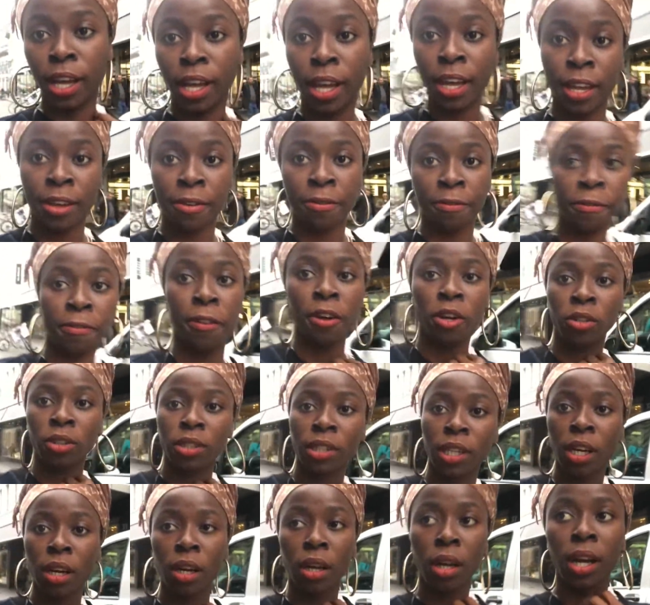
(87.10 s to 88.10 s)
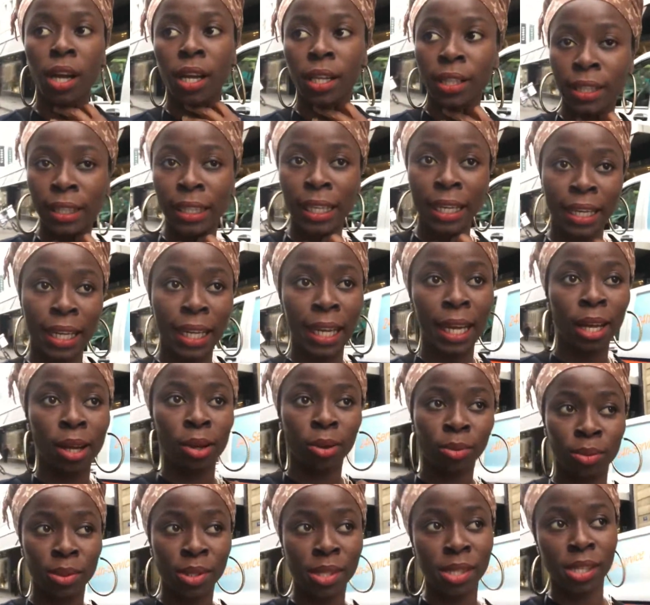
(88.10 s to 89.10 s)
I found out at the
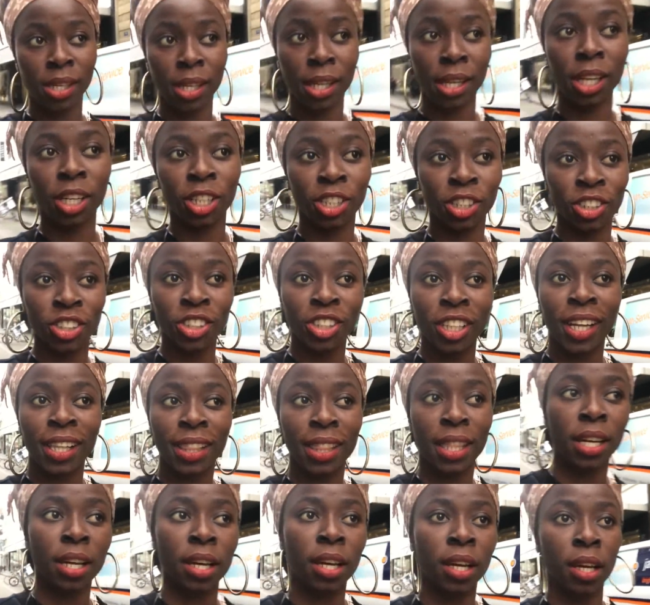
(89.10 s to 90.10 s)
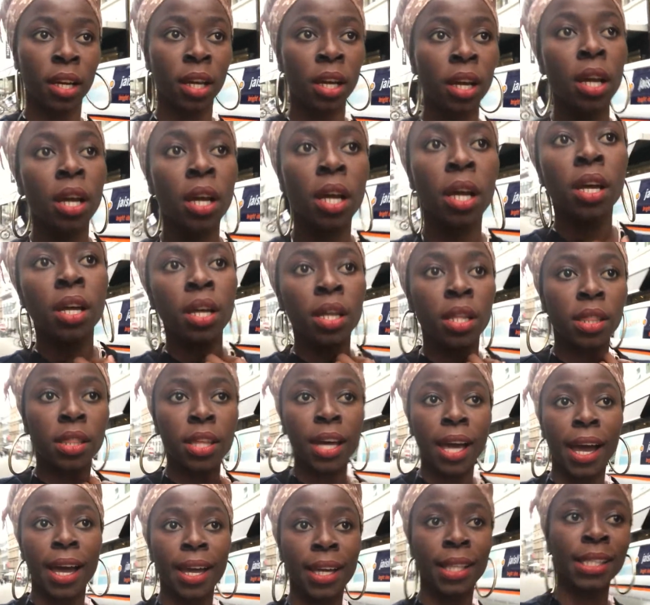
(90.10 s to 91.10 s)
counter cashier that
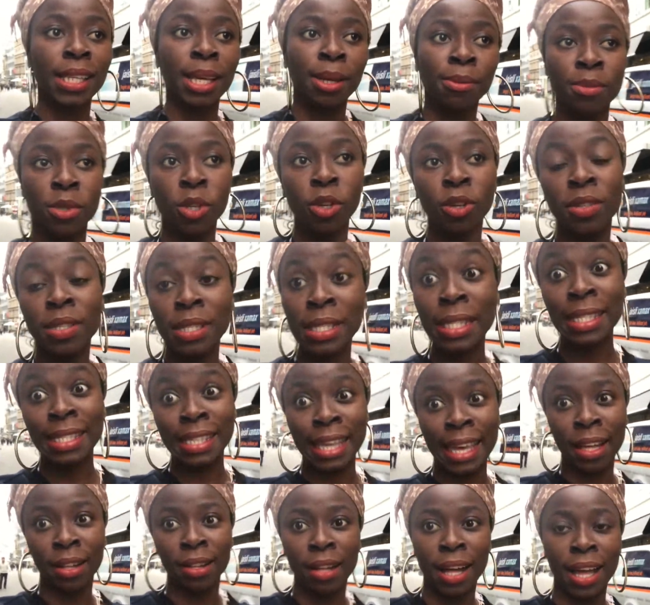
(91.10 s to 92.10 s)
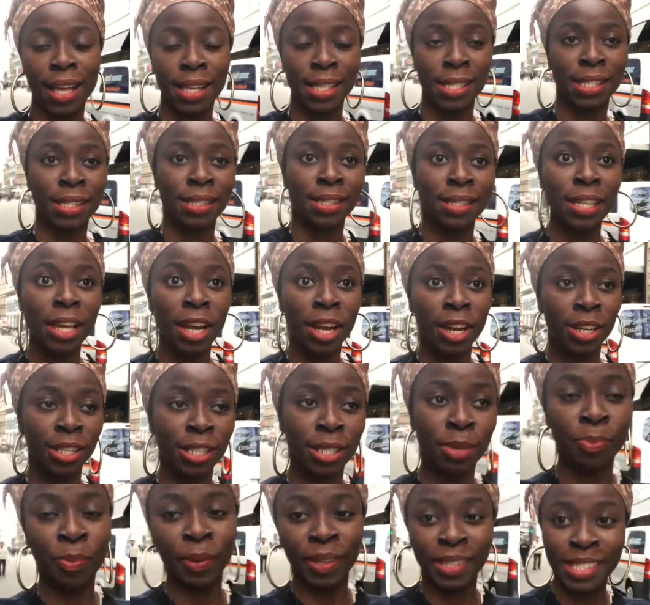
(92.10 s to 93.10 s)
the items on sale has
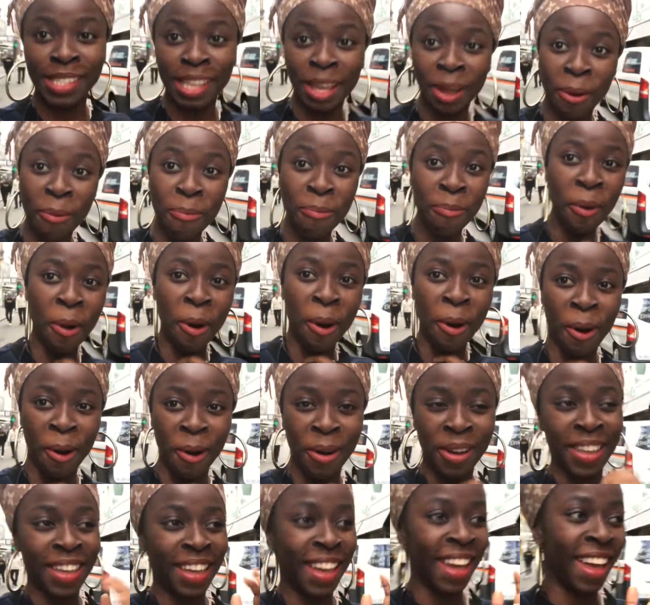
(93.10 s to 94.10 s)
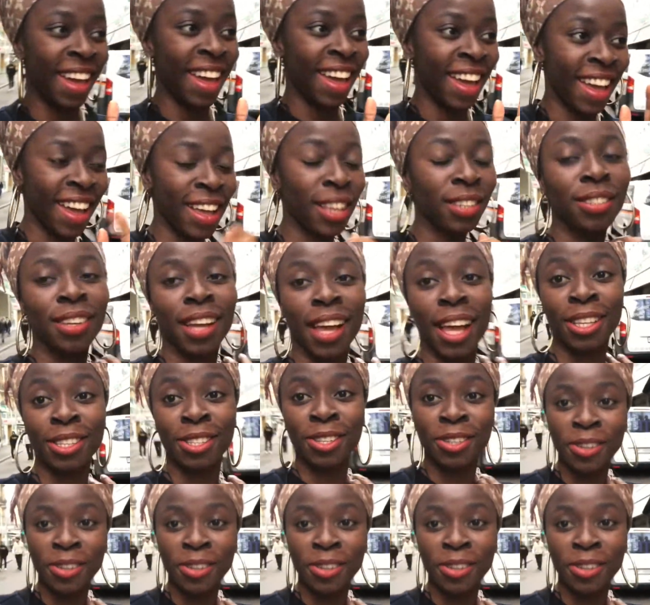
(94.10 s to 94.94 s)
30% more. Yes, I had to